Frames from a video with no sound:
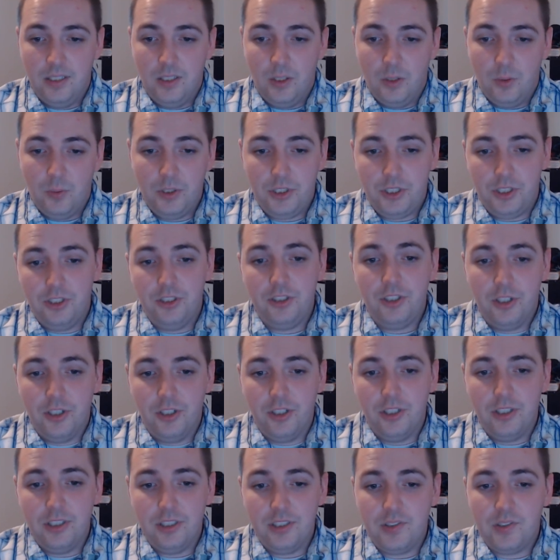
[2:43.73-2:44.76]
which in
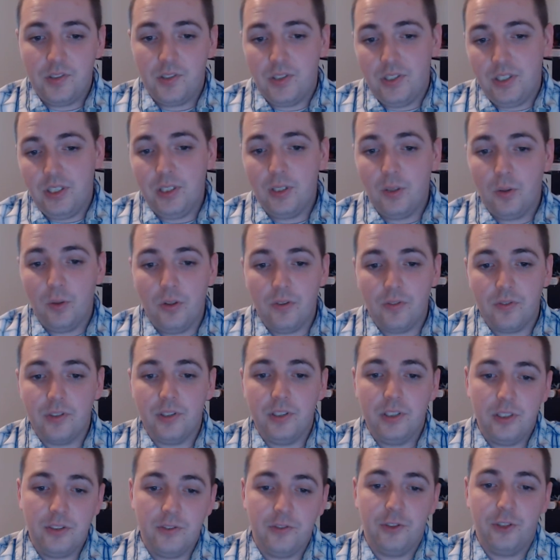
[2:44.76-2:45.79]
turn is the
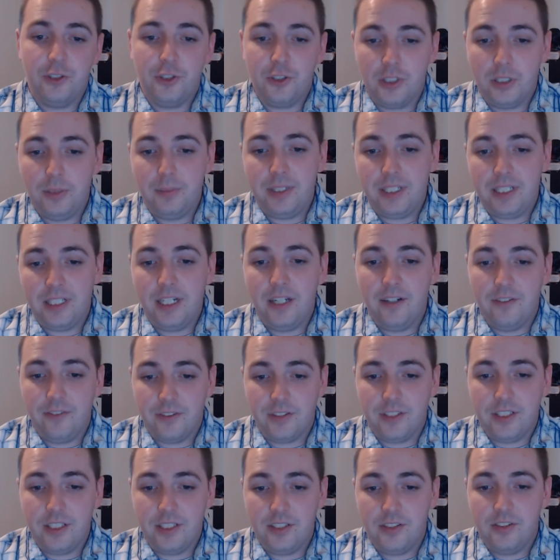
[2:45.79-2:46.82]
equivalent of streaming
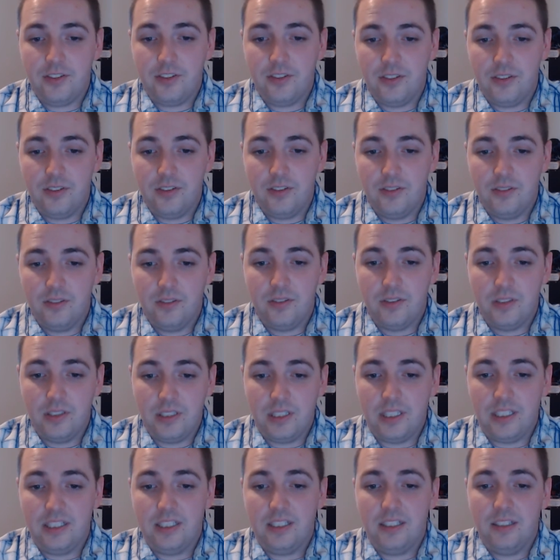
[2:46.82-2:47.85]
Netflix
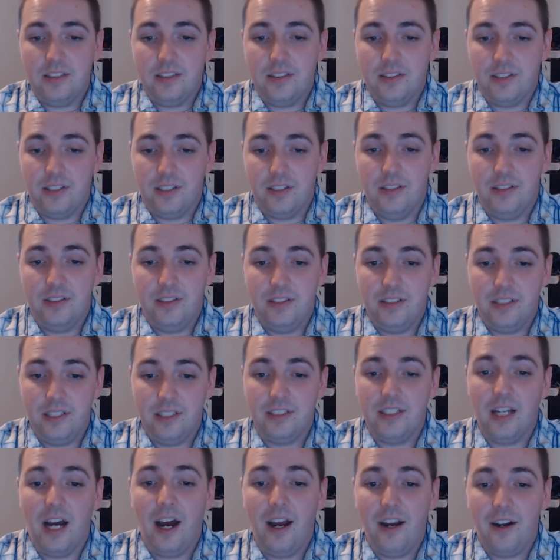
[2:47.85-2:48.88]
and the
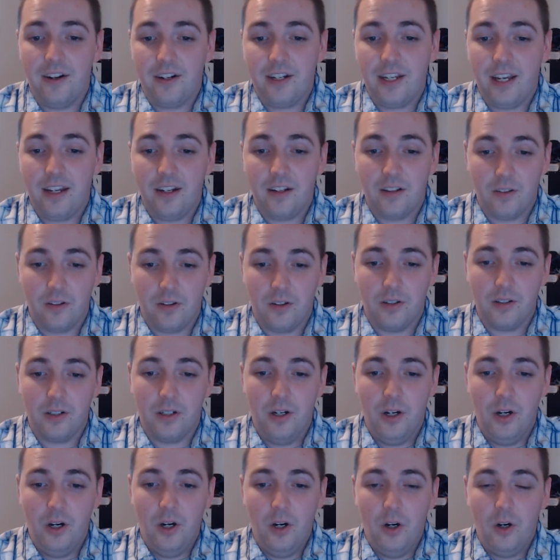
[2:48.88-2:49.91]
entire catalog
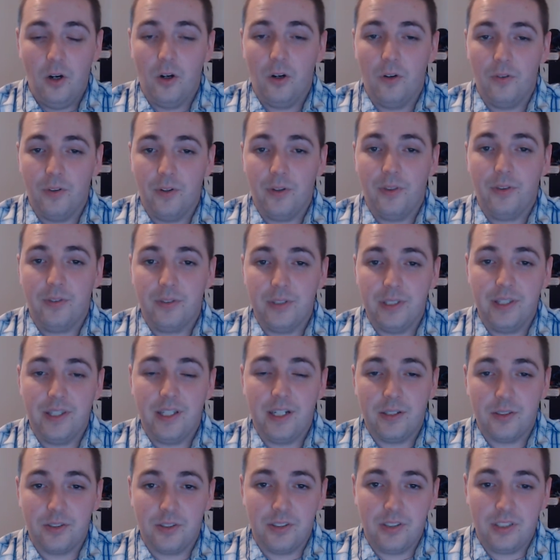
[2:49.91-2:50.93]
over
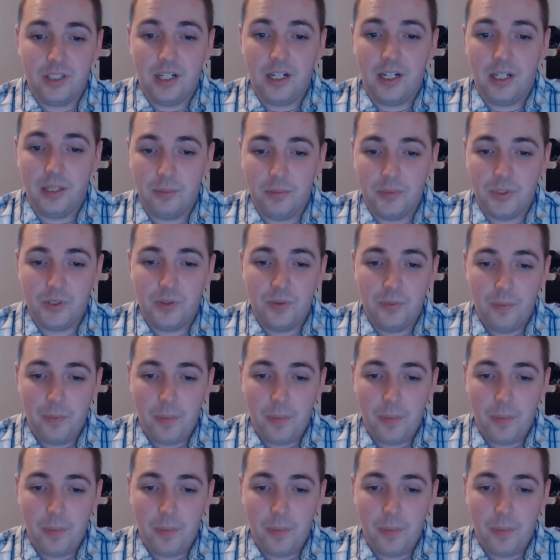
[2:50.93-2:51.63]
3,000 times.